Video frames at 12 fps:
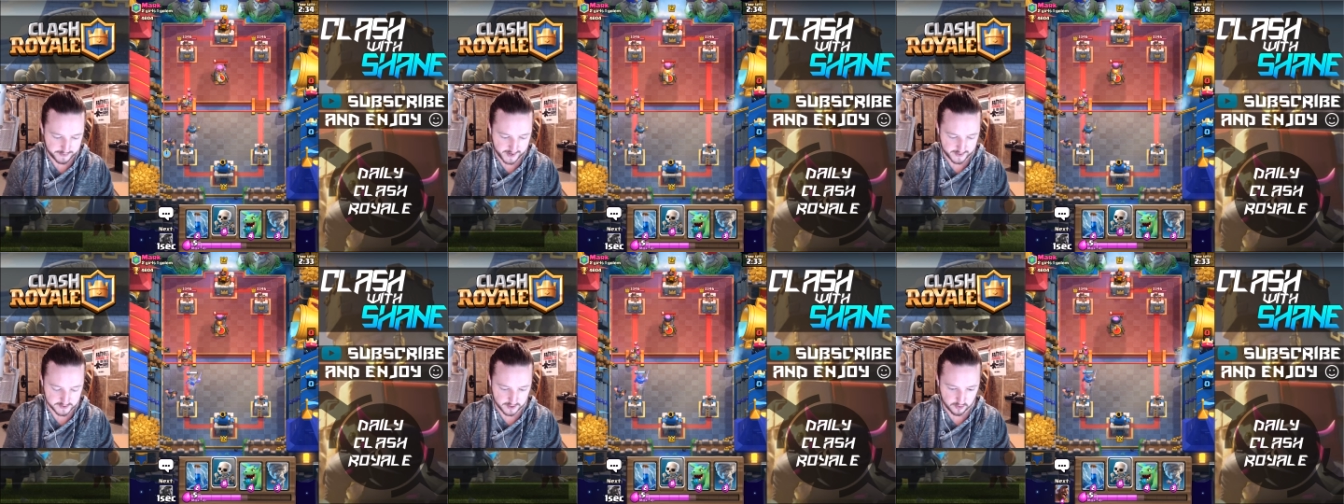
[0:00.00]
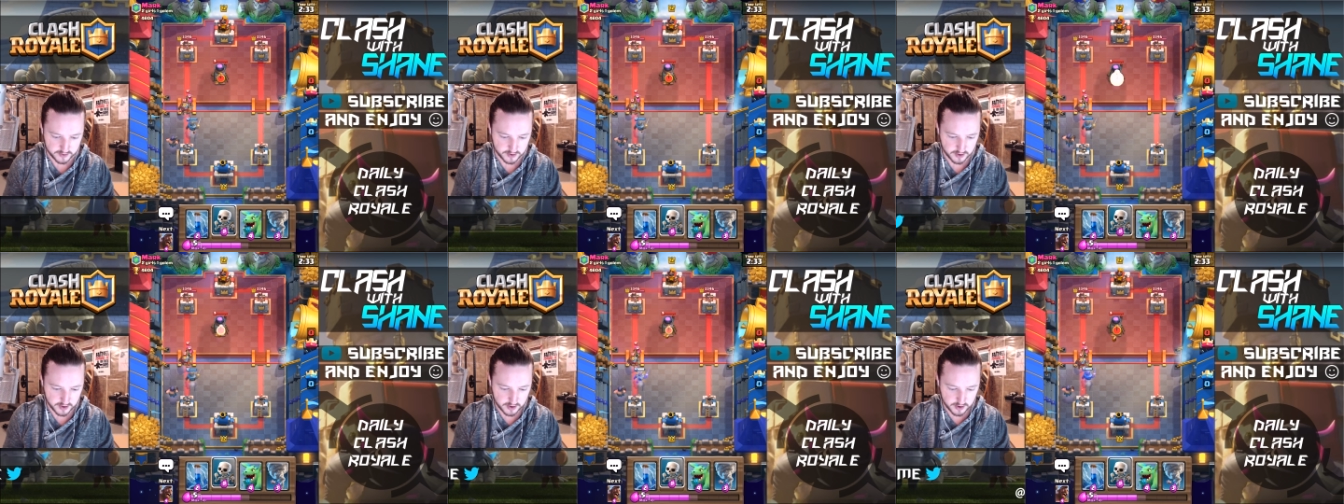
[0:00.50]
pans out.
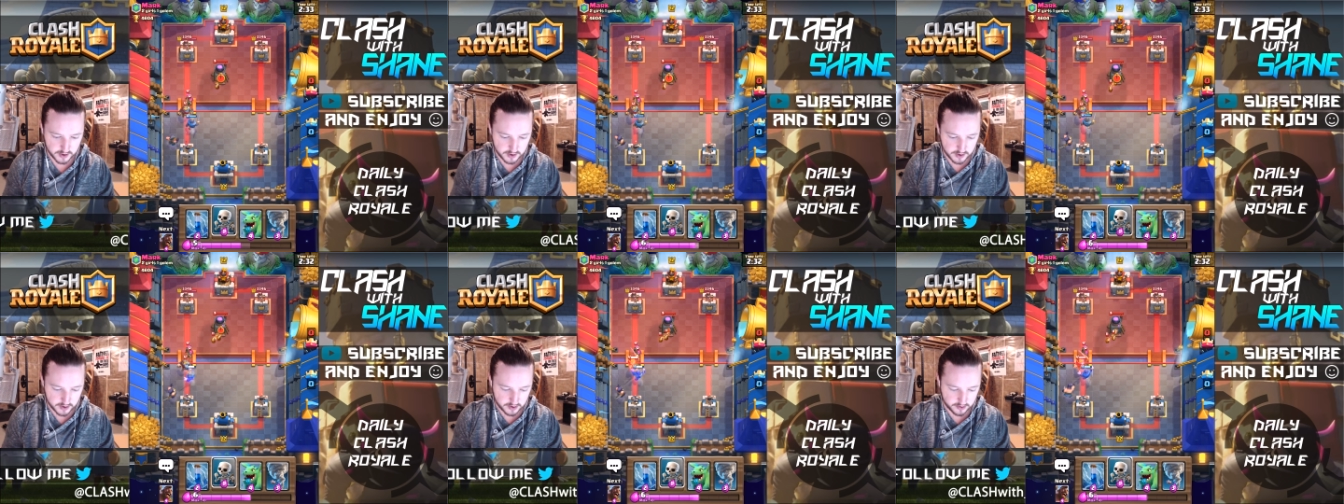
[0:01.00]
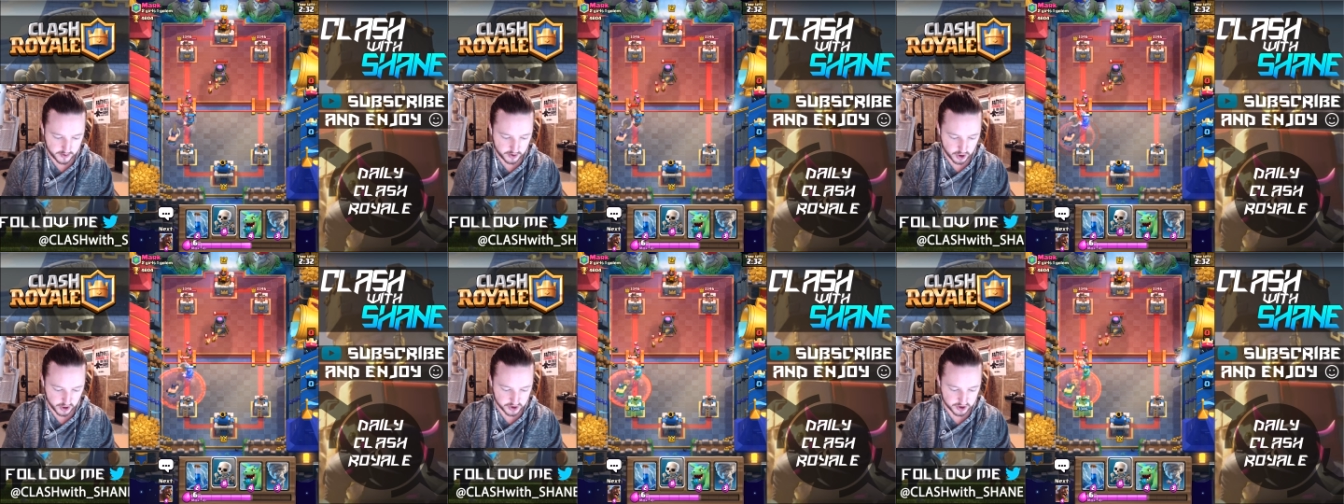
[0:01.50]
Alright,
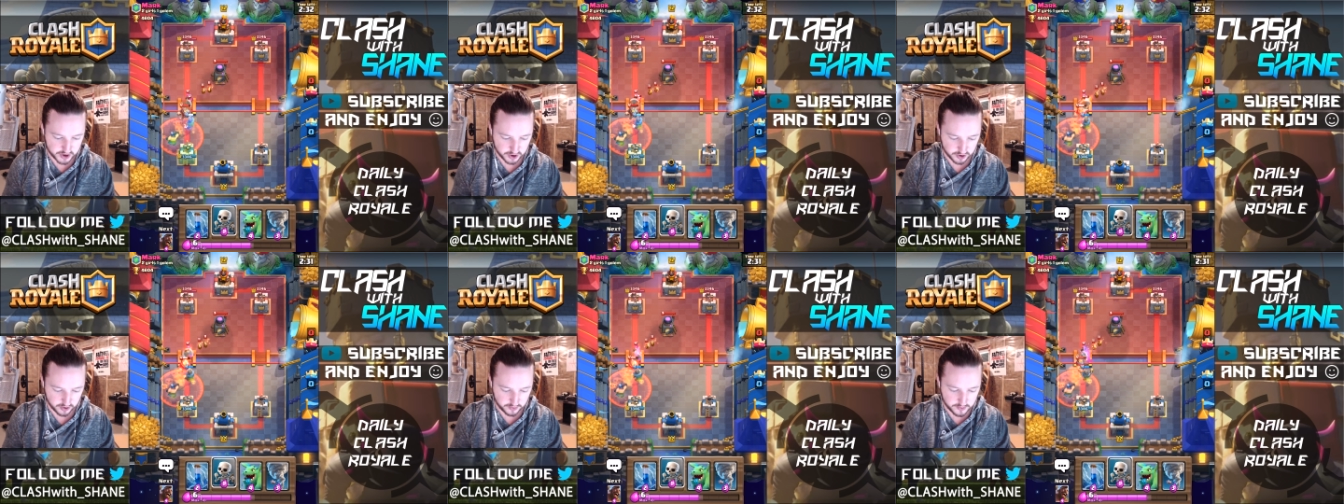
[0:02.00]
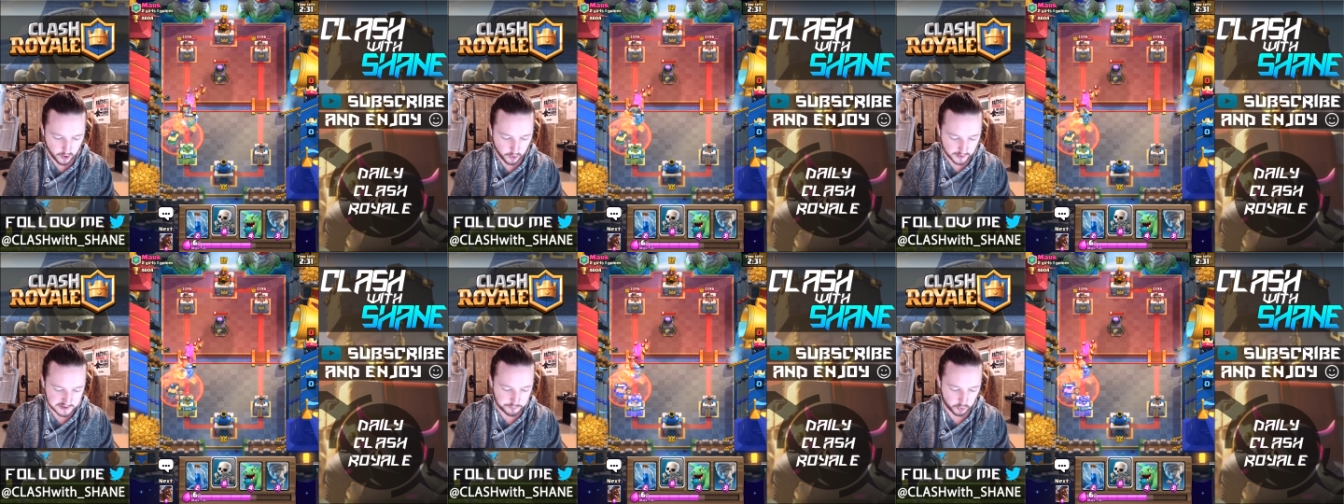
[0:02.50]
yes, kill! No,
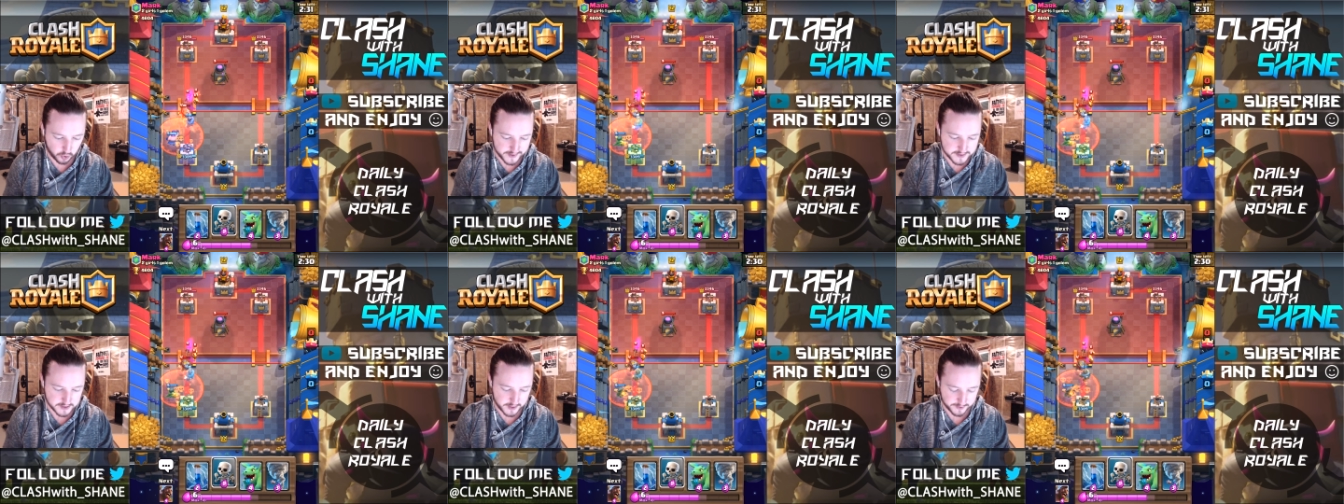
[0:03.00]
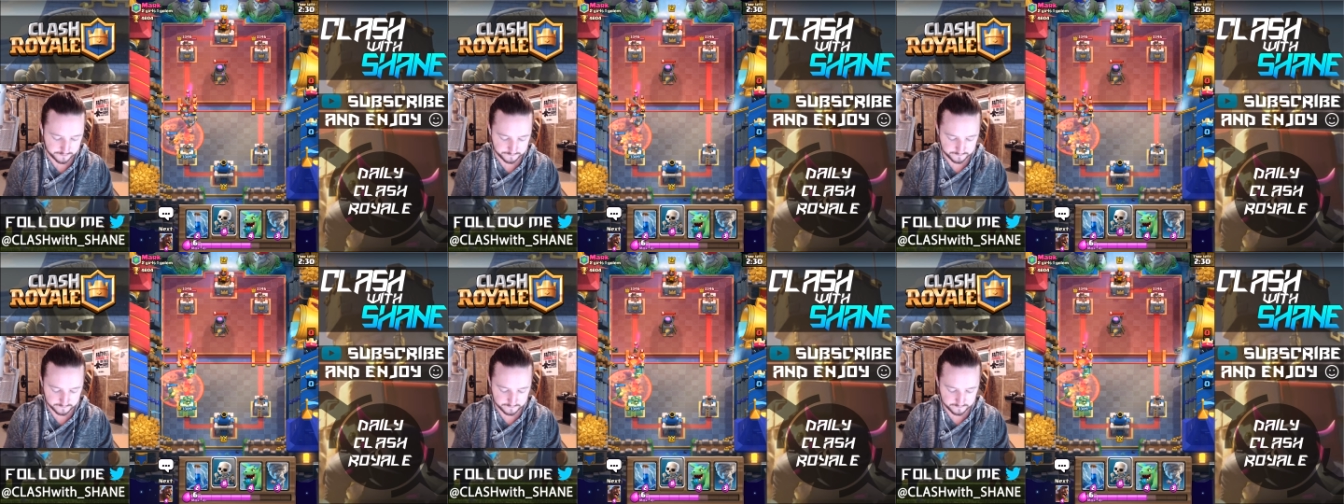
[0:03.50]
not the poison!